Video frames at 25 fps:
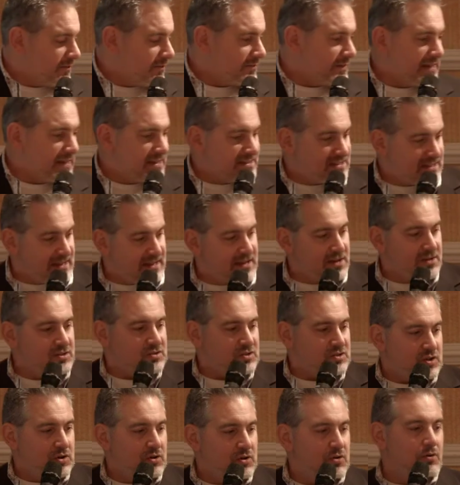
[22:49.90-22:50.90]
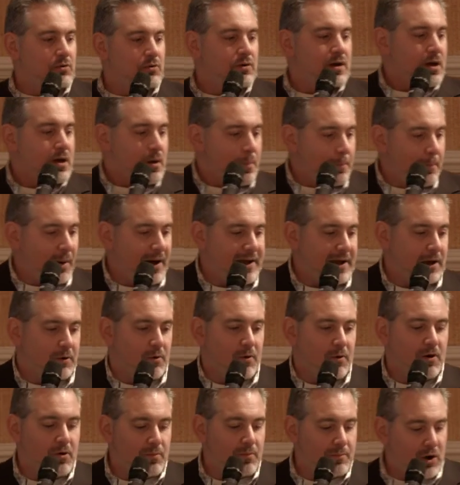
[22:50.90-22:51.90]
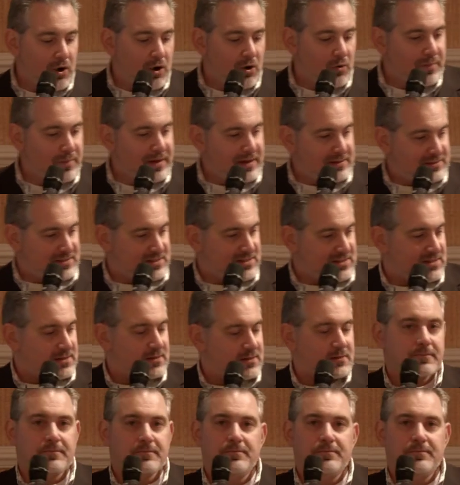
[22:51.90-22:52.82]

of these into micro moments.